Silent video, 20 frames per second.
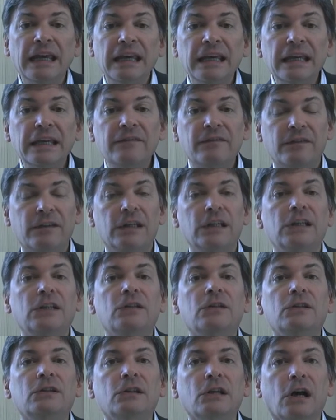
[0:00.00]
If he
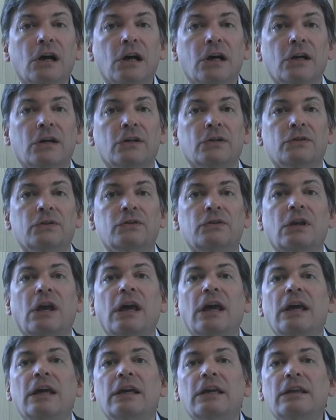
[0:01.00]
does,
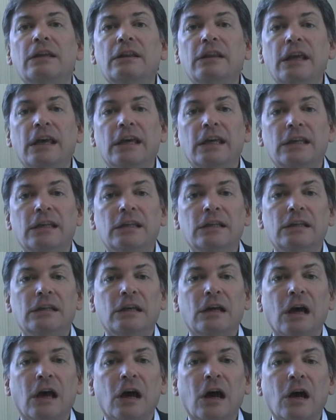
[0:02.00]
then
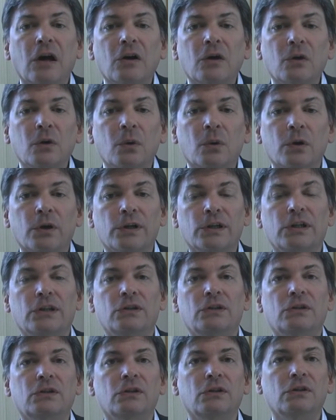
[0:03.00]
according
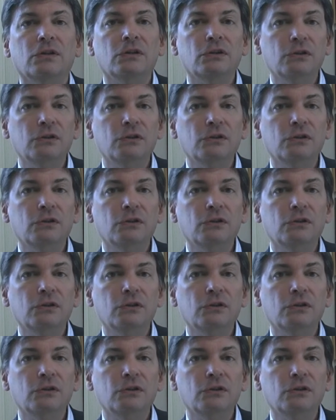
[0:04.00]
to the